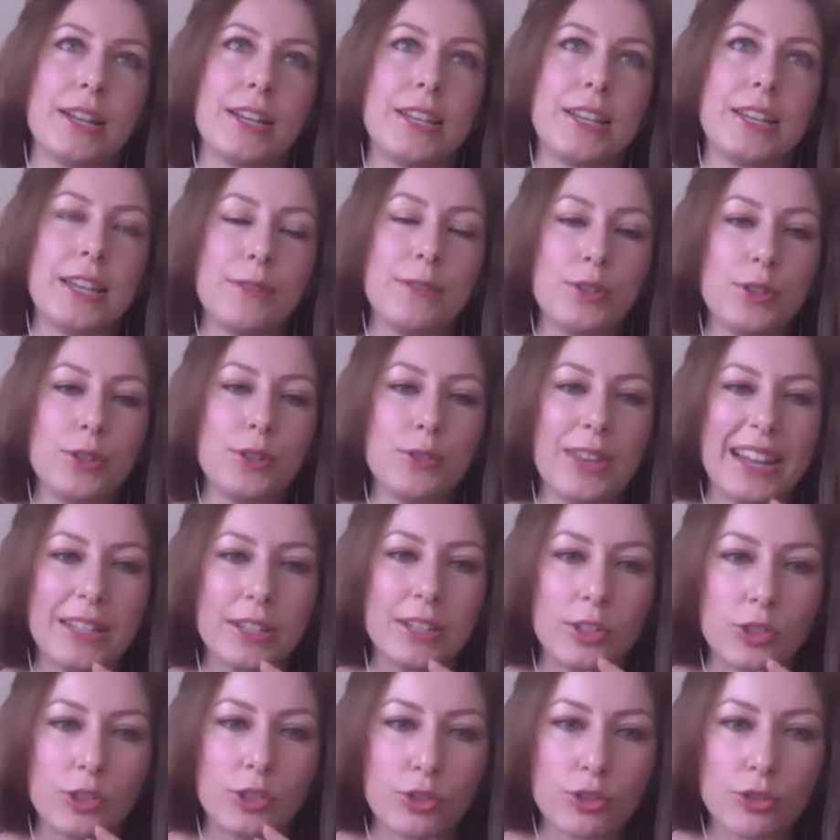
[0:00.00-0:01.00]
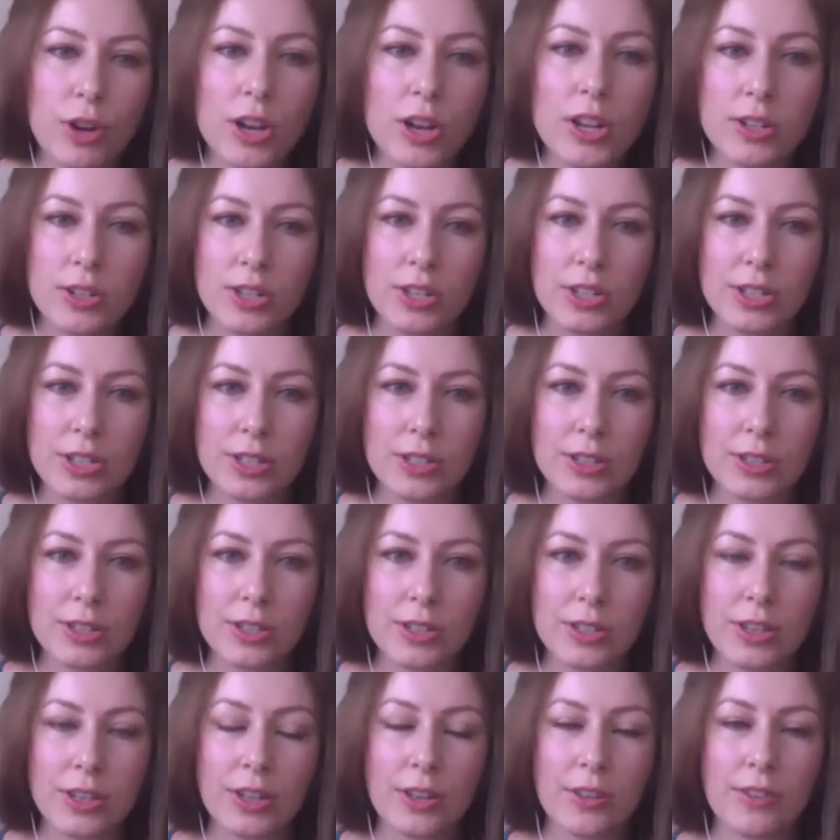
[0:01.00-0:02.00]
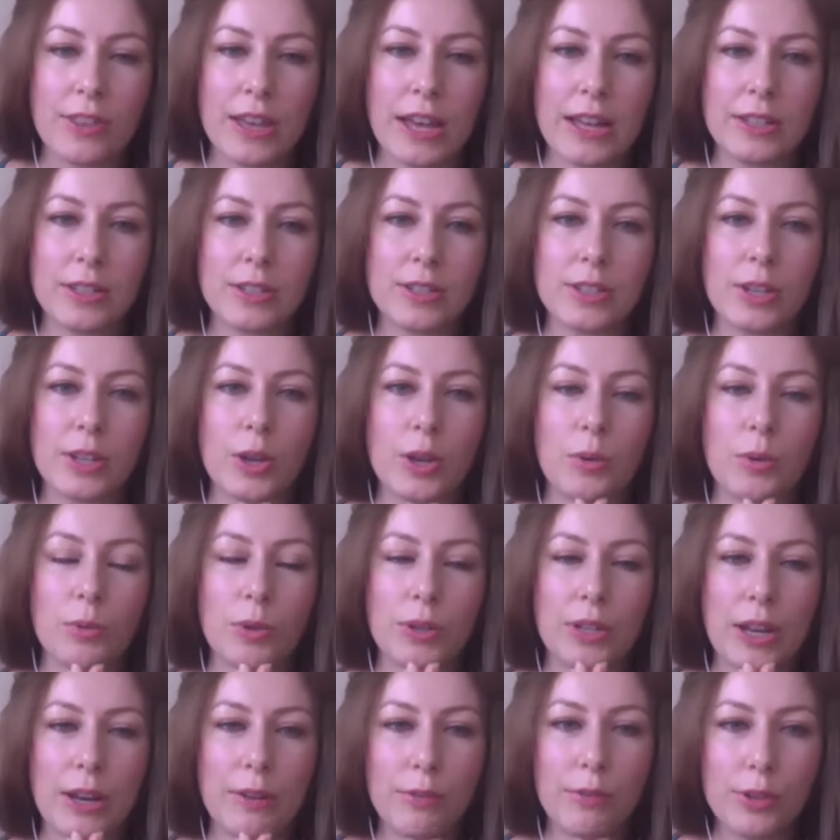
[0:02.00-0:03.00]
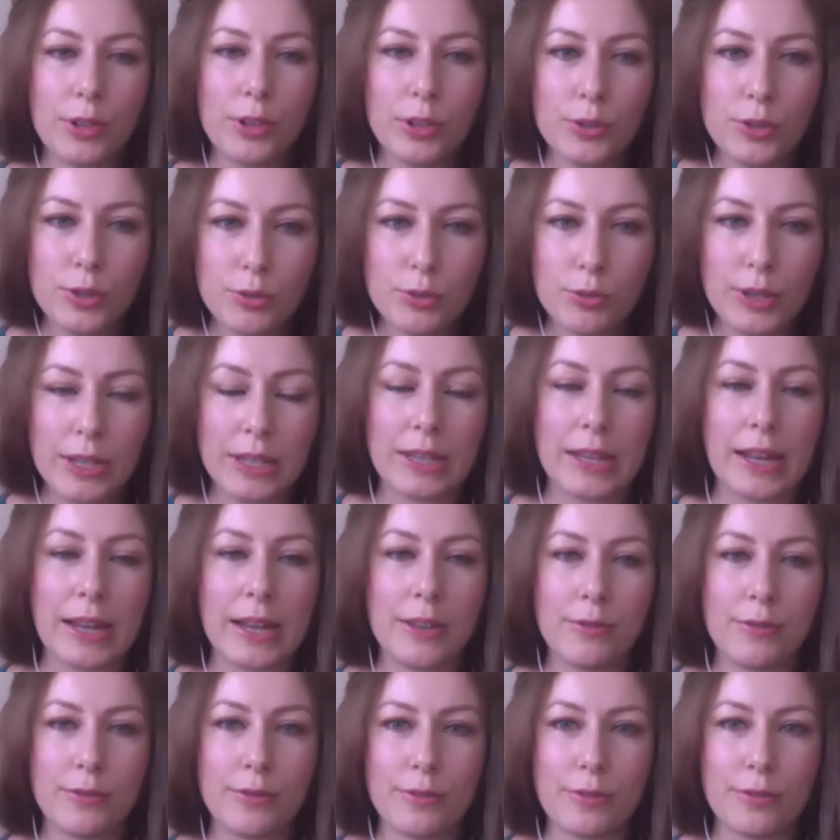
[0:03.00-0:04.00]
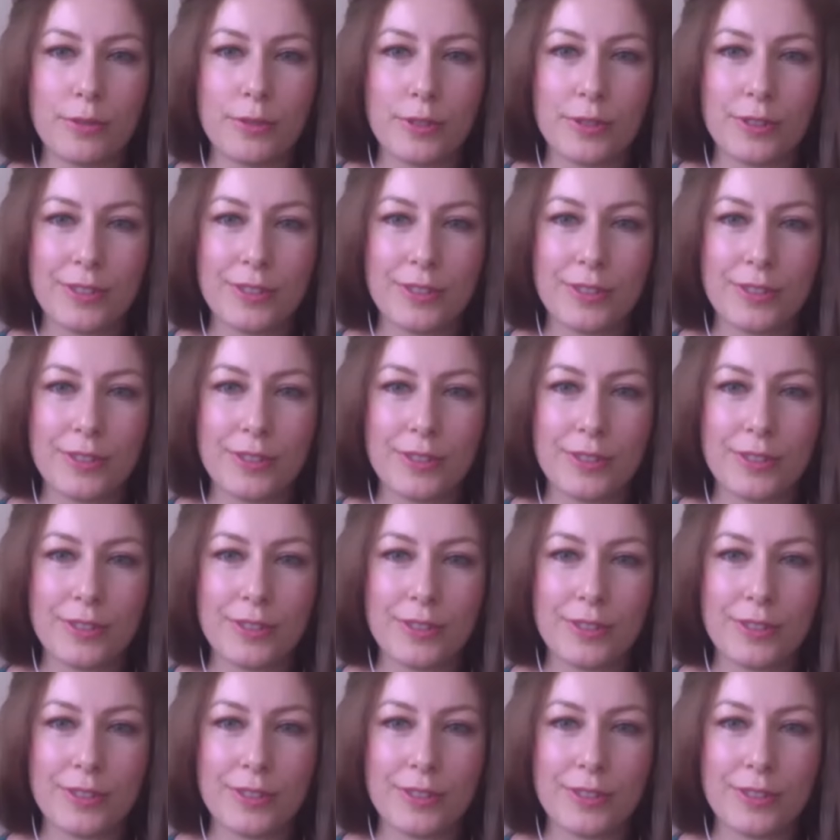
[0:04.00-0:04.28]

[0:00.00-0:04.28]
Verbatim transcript: gives you that trust that whatever you do in life